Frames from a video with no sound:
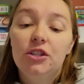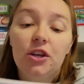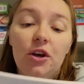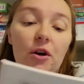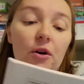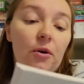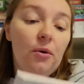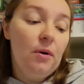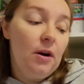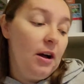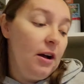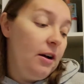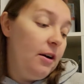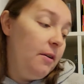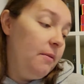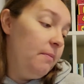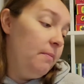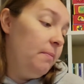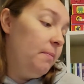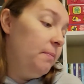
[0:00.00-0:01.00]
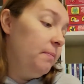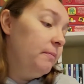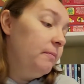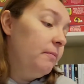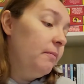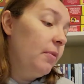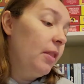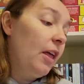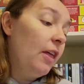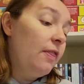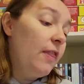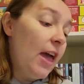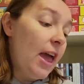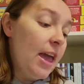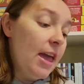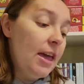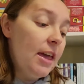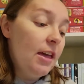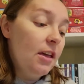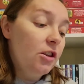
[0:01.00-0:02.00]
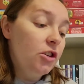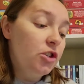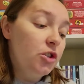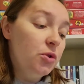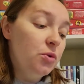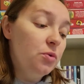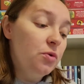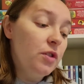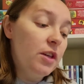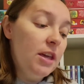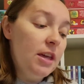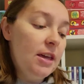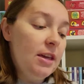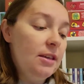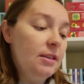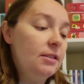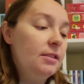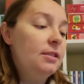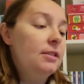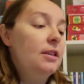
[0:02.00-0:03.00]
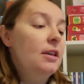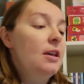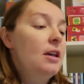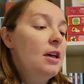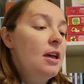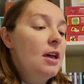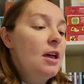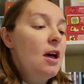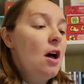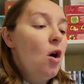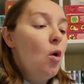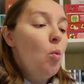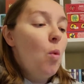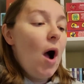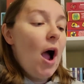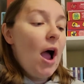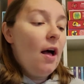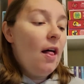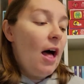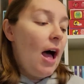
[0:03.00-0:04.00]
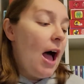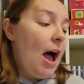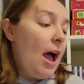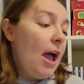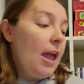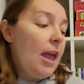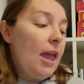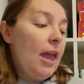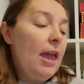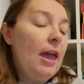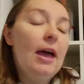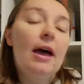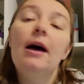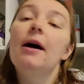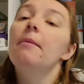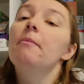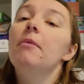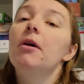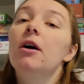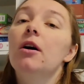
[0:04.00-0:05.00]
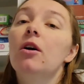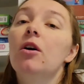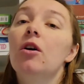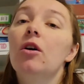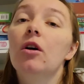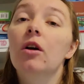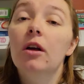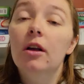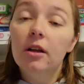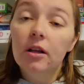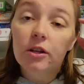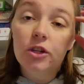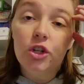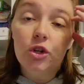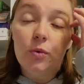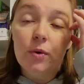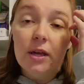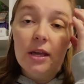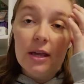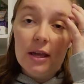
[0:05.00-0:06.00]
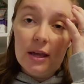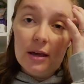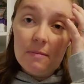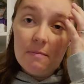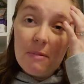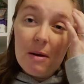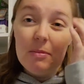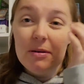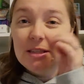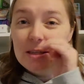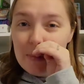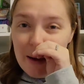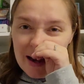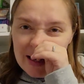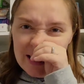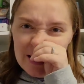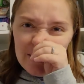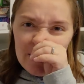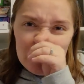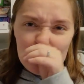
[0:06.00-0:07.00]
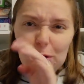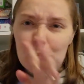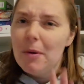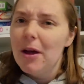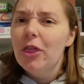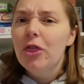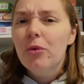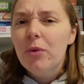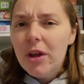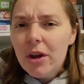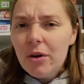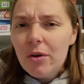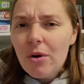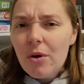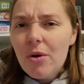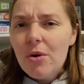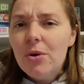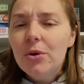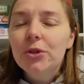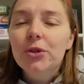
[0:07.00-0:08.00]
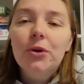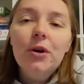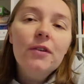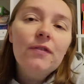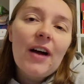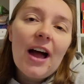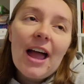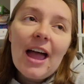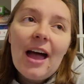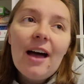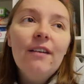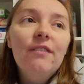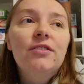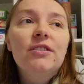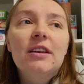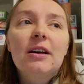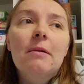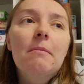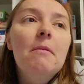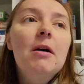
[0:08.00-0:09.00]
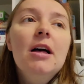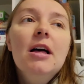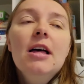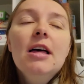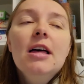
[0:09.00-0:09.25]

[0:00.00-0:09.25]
so they do these while I am doing maybe some activities with my 3-year-old, or if I have some